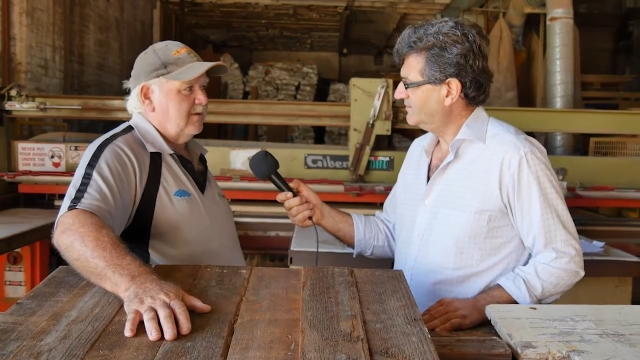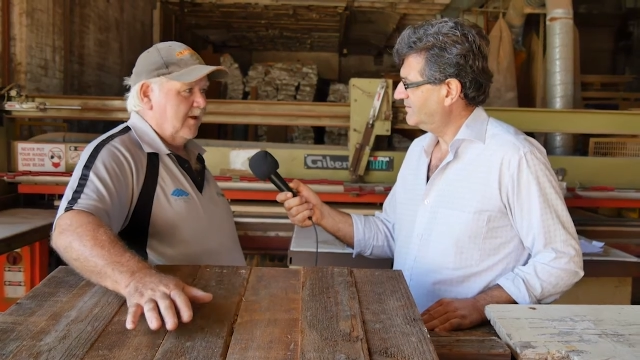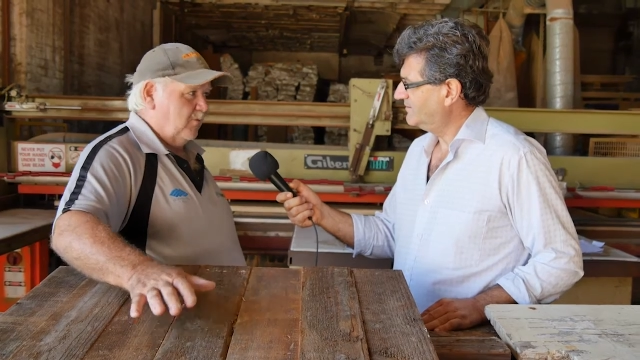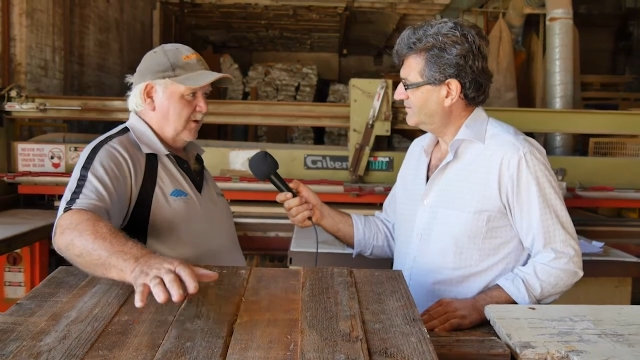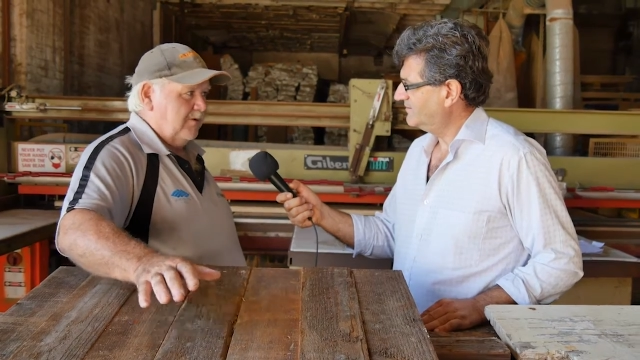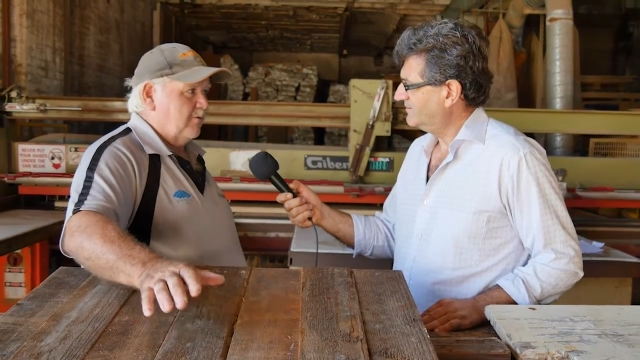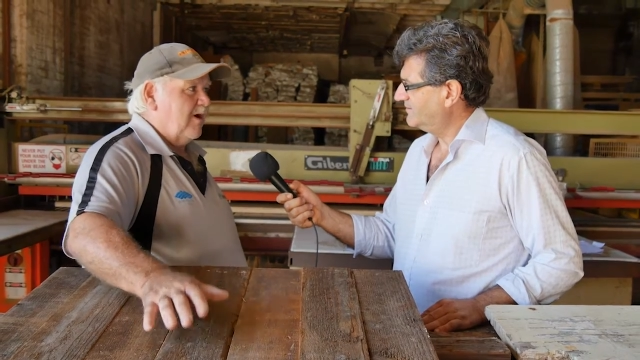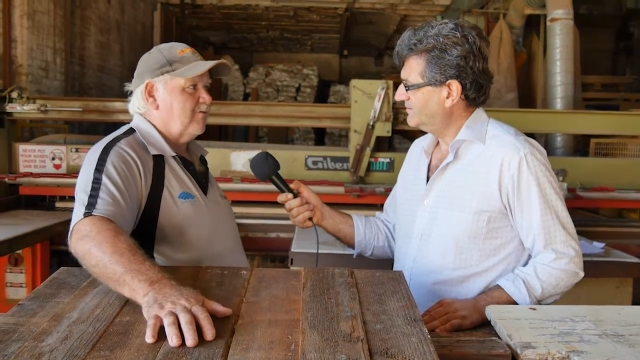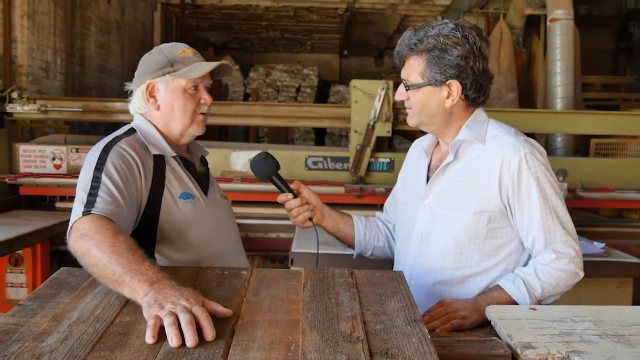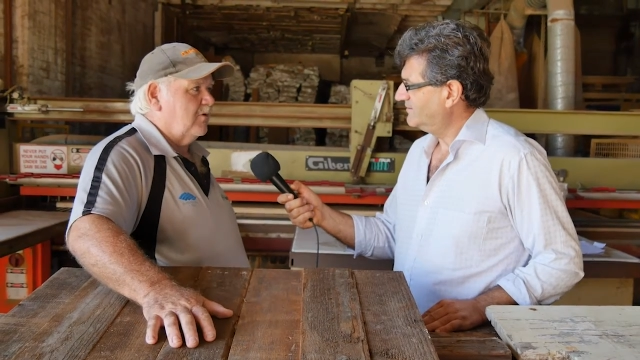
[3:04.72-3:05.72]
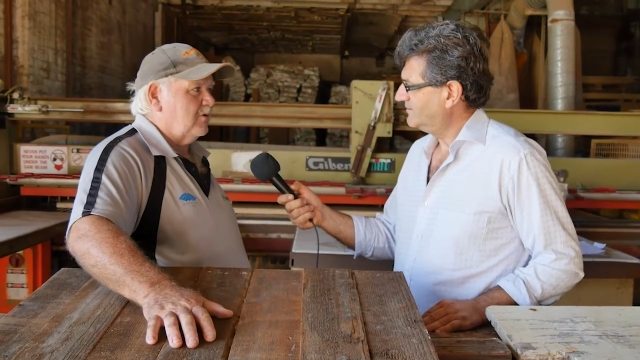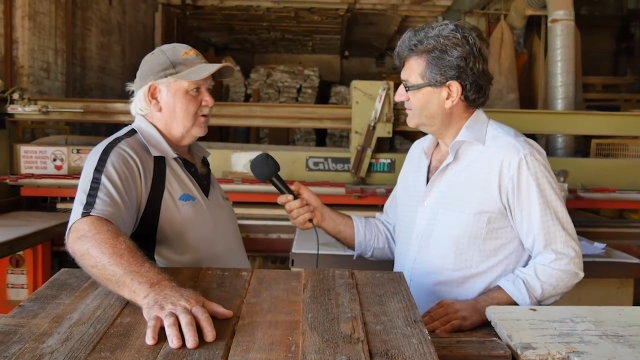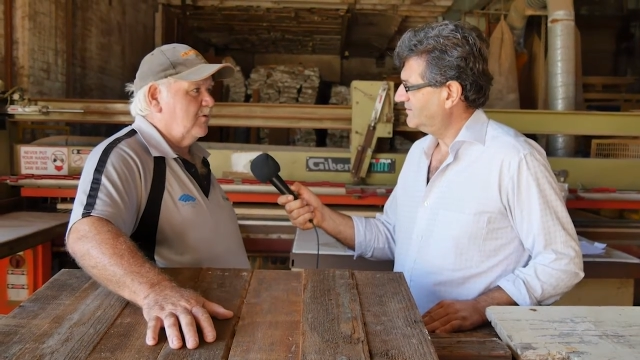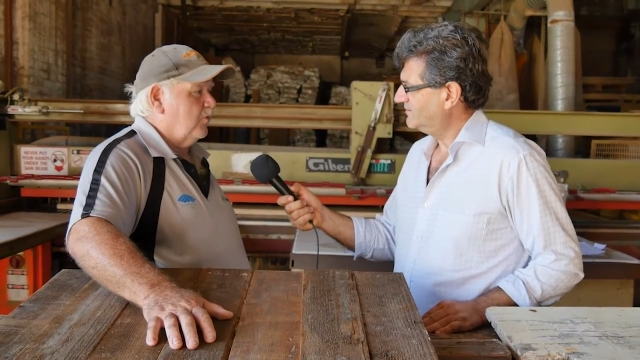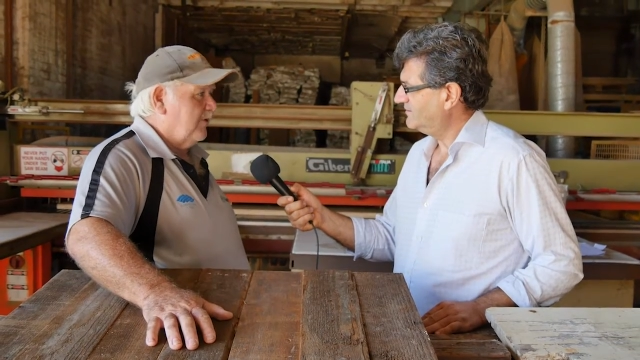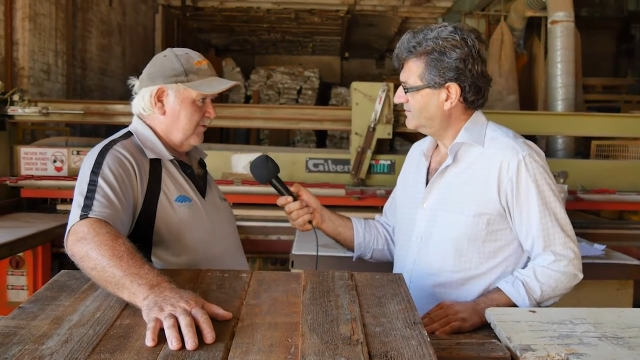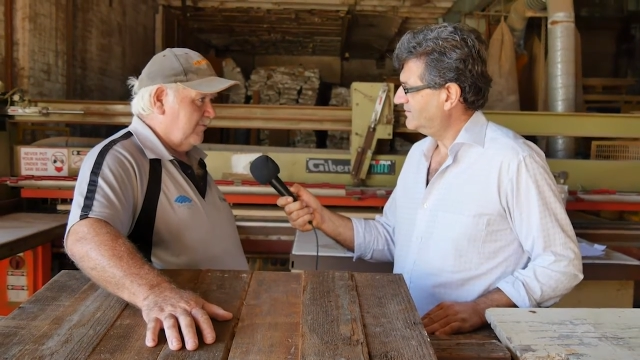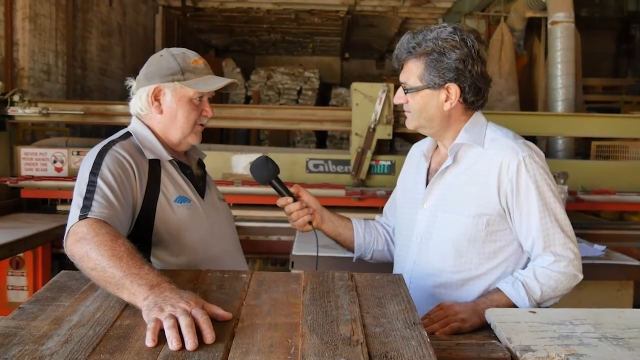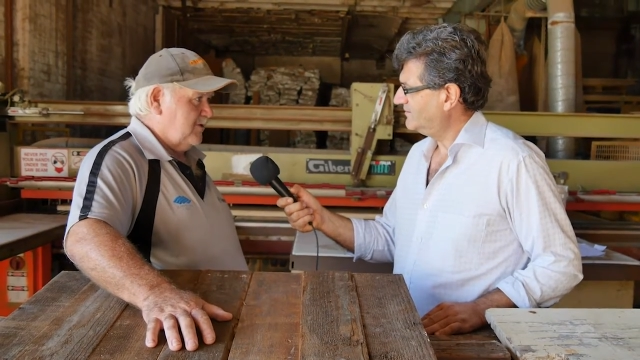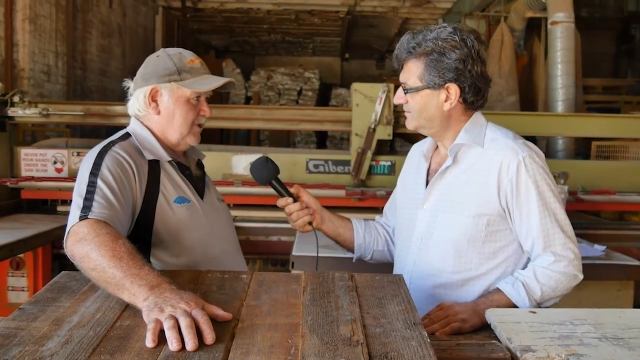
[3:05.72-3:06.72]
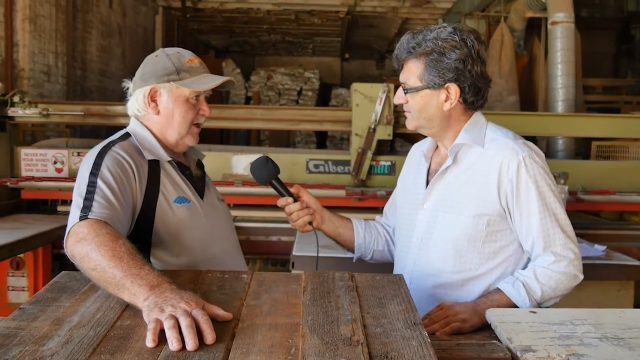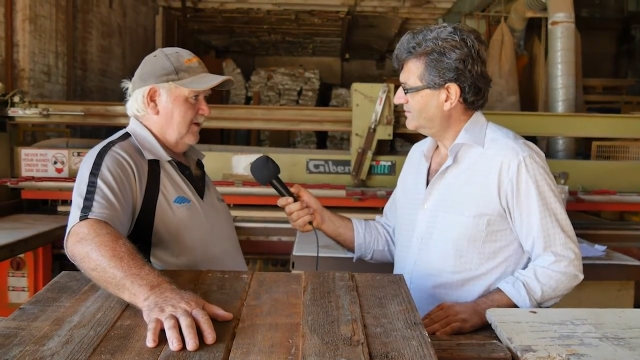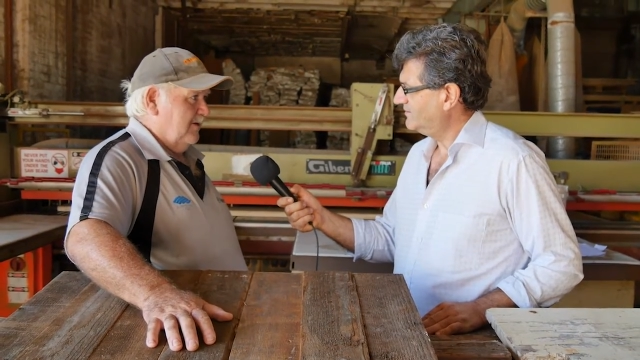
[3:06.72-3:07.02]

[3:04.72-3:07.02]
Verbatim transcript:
Speaker 1: they want the rougher look with the feature.